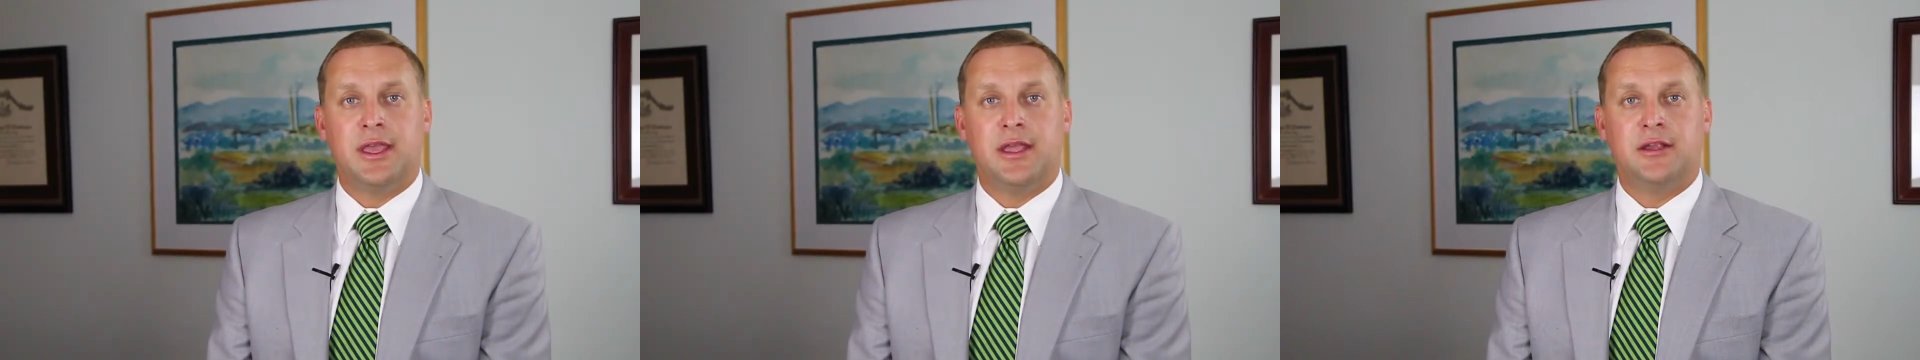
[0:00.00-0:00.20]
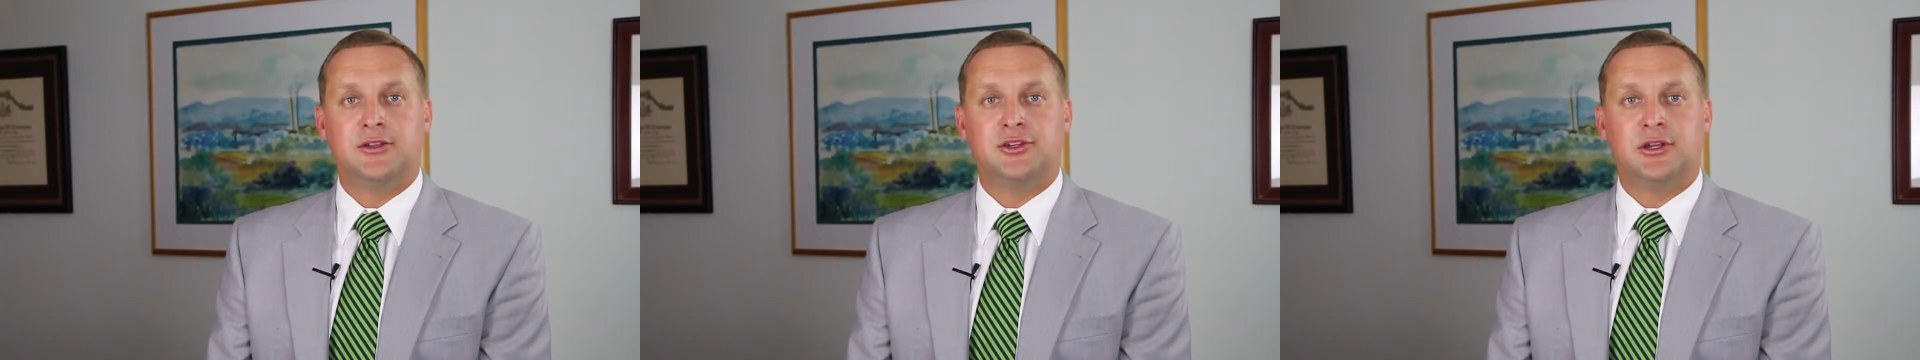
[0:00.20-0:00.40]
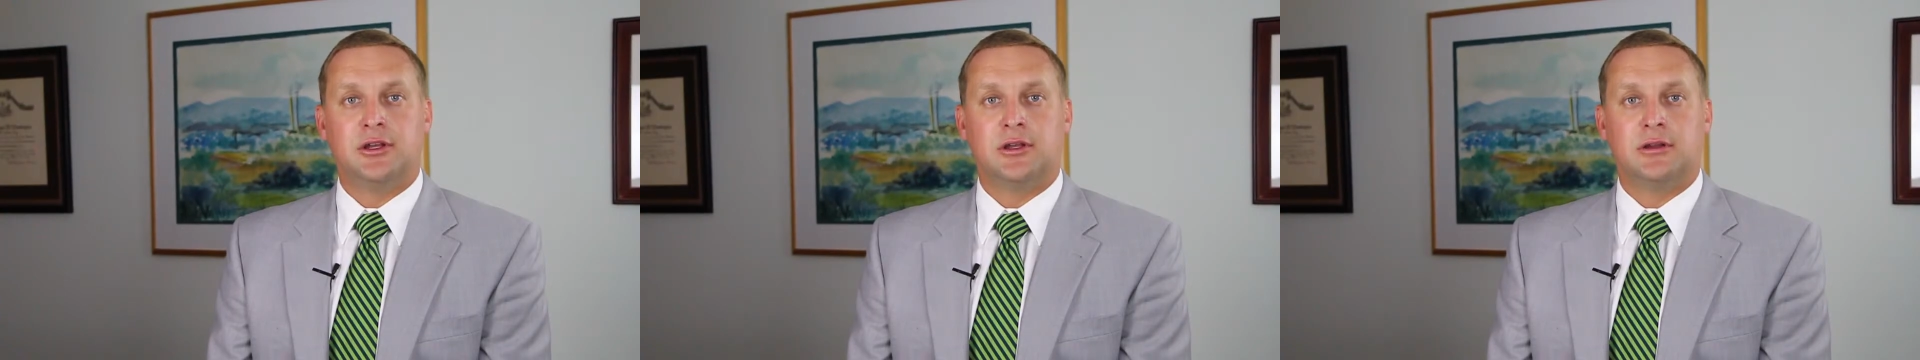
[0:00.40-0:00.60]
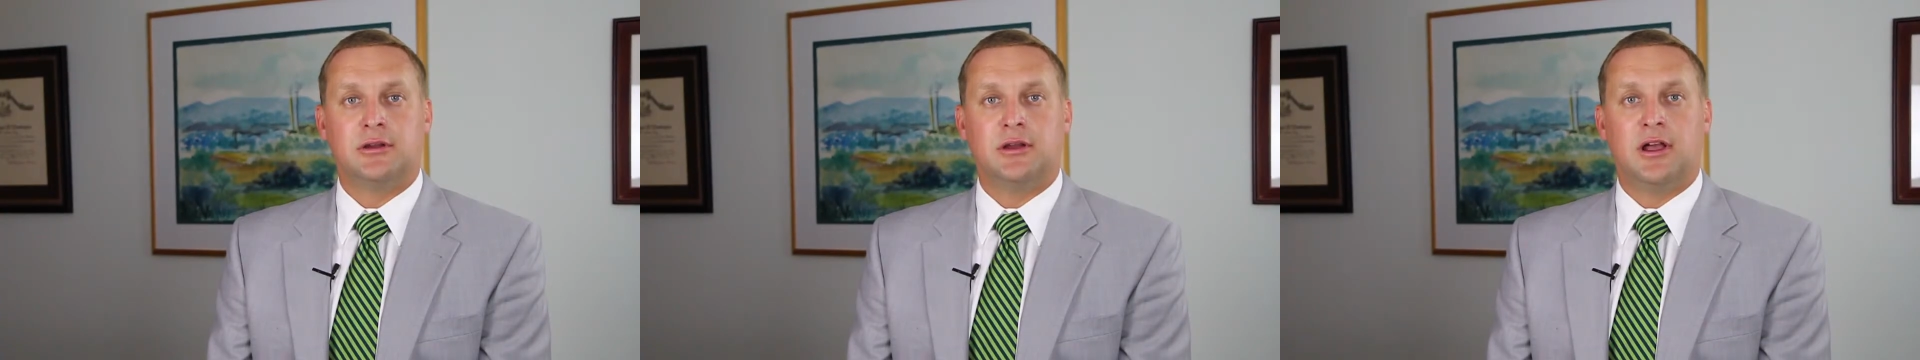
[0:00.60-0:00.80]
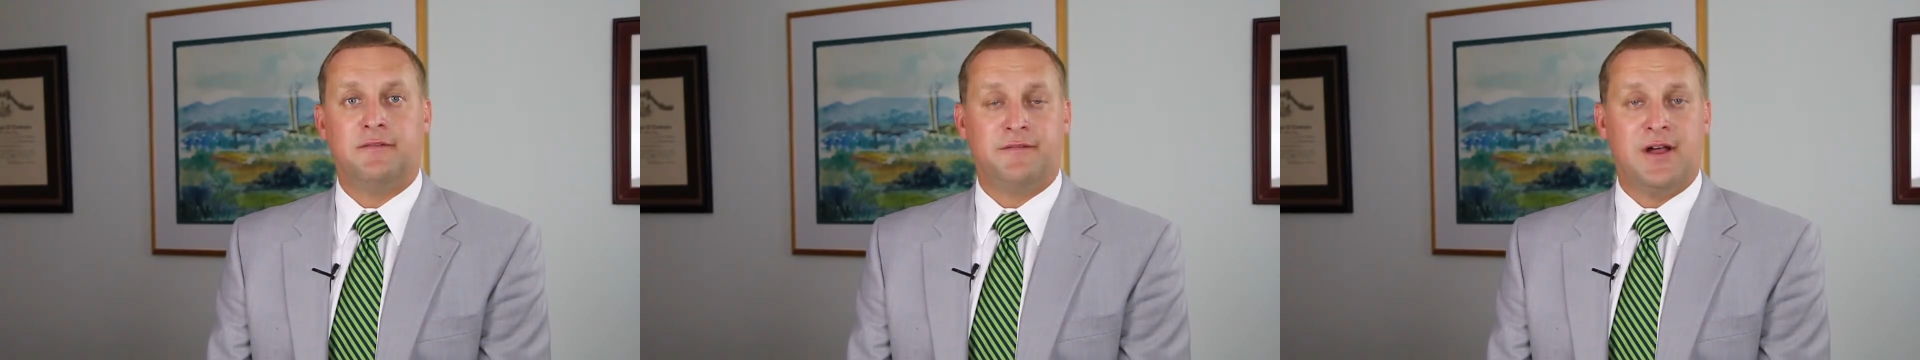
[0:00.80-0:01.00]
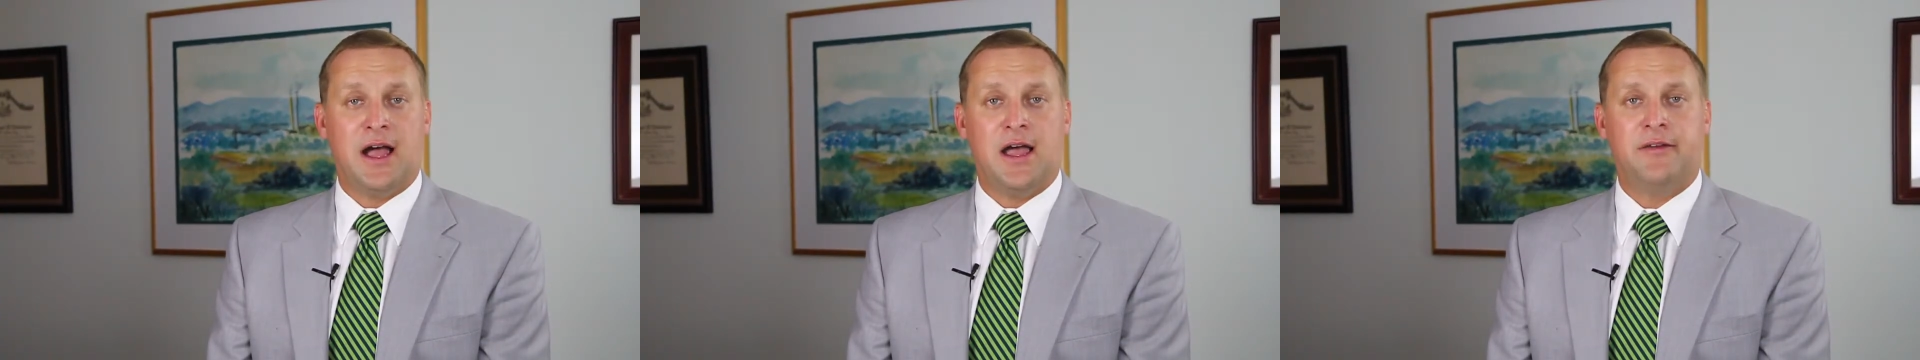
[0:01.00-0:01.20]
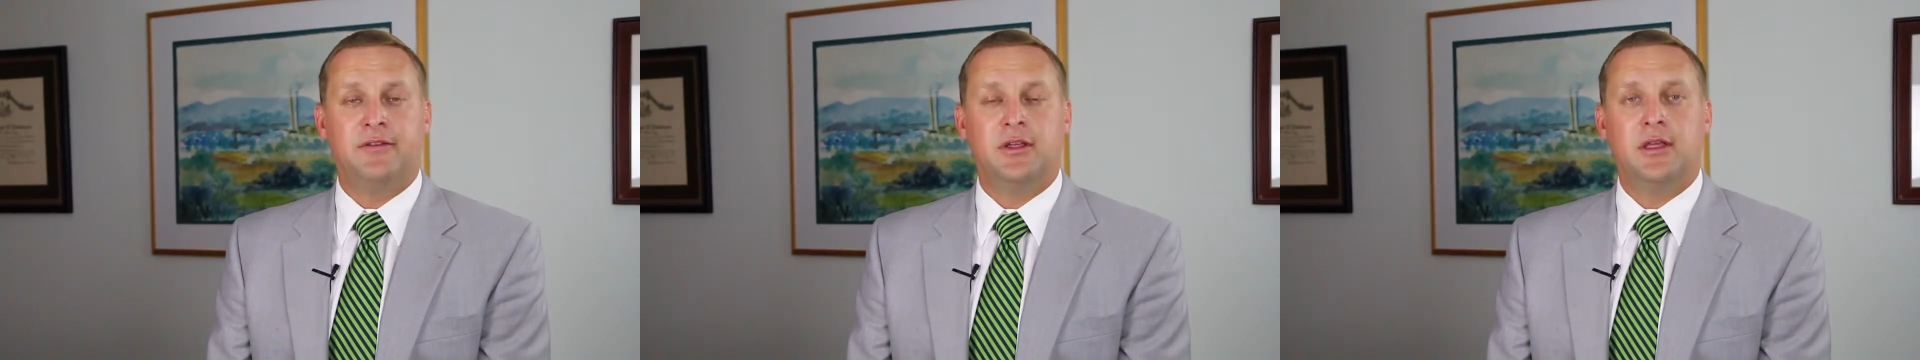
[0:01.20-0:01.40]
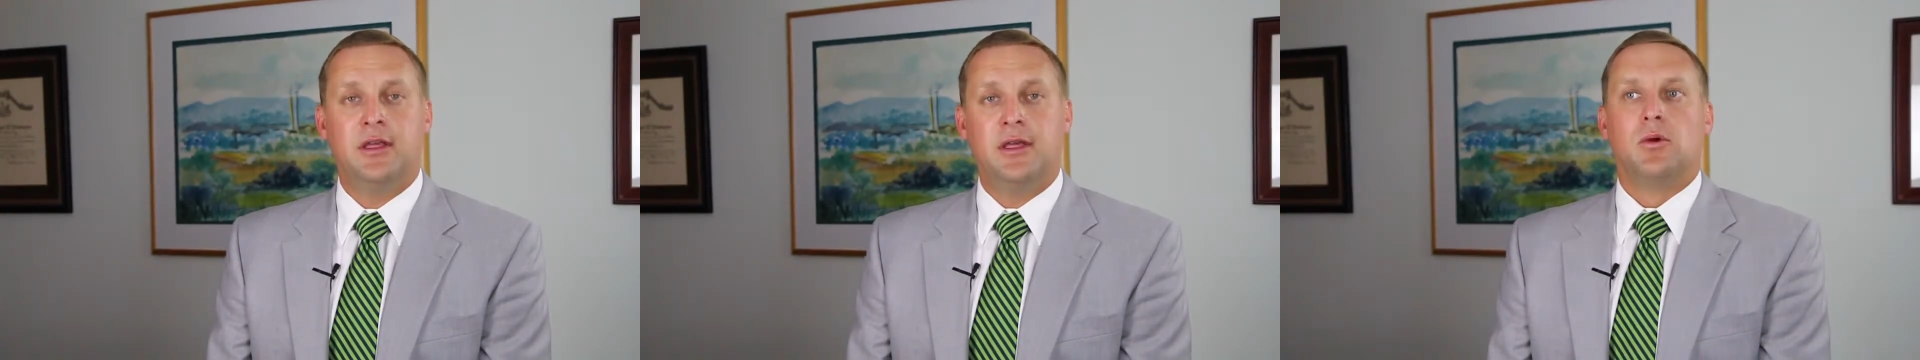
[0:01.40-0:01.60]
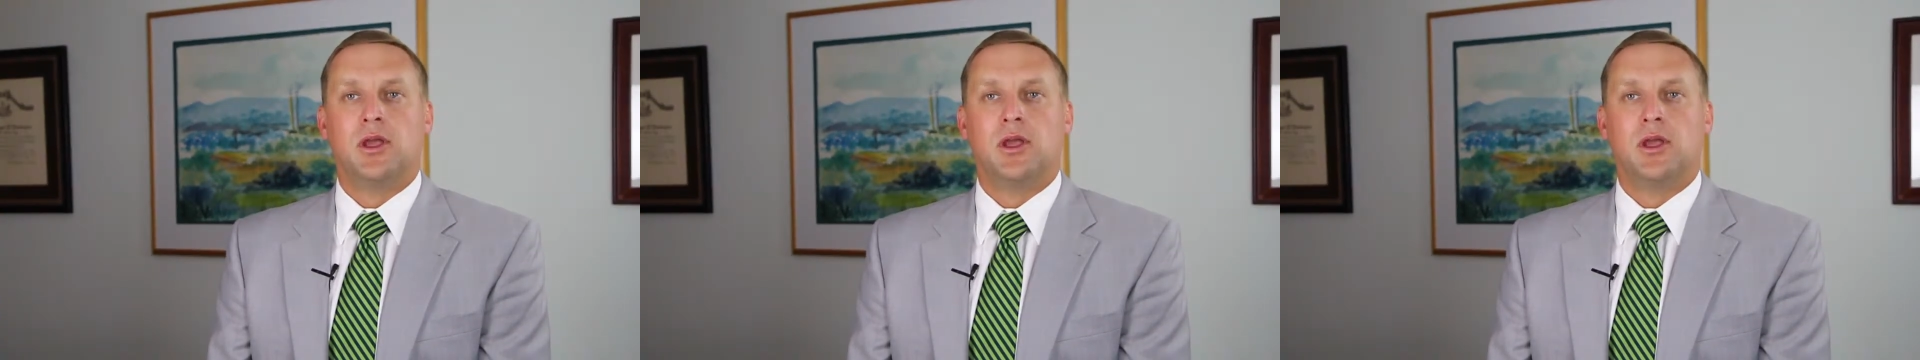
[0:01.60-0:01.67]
age of 5.